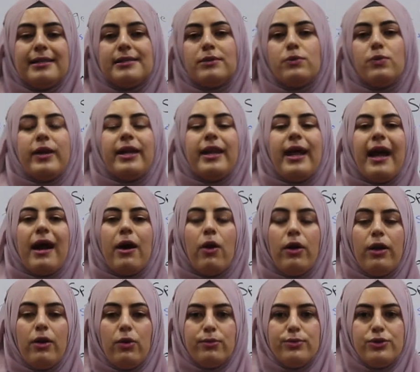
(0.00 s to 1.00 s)
is when
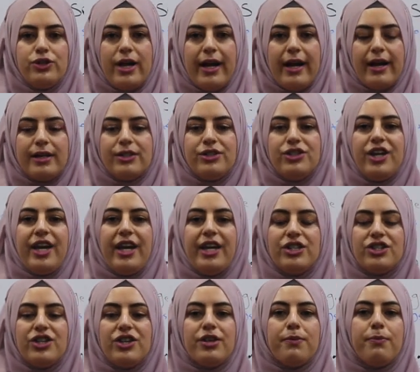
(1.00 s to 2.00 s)
an object
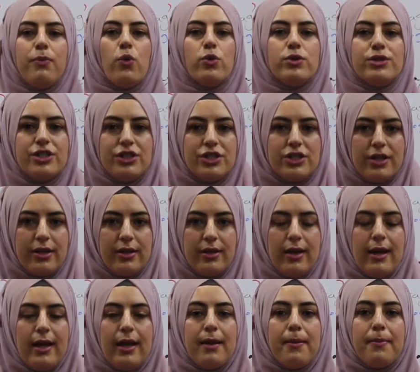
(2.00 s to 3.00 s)
changes the position
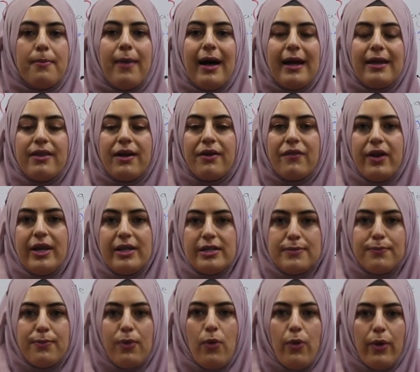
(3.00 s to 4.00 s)
by the
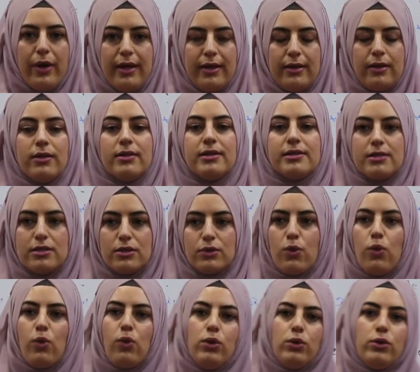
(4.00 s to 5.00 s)
rest point. This is
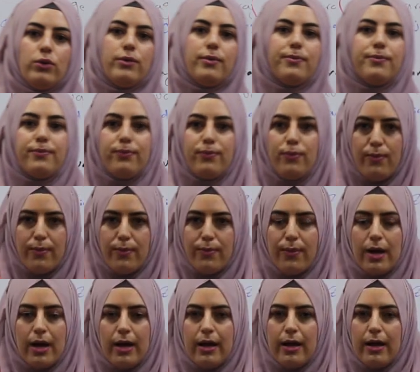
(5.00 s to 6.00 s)
called
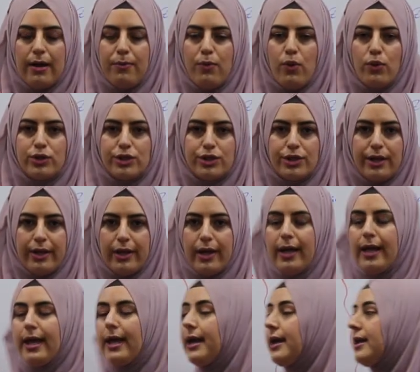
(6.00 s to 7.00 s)
motion.
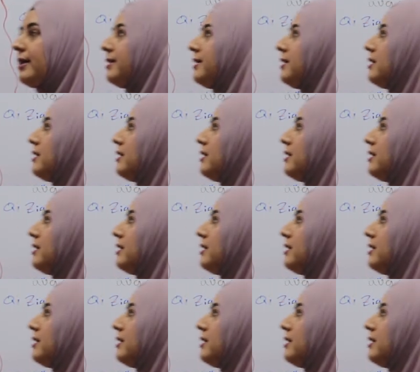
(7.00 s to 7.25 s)
And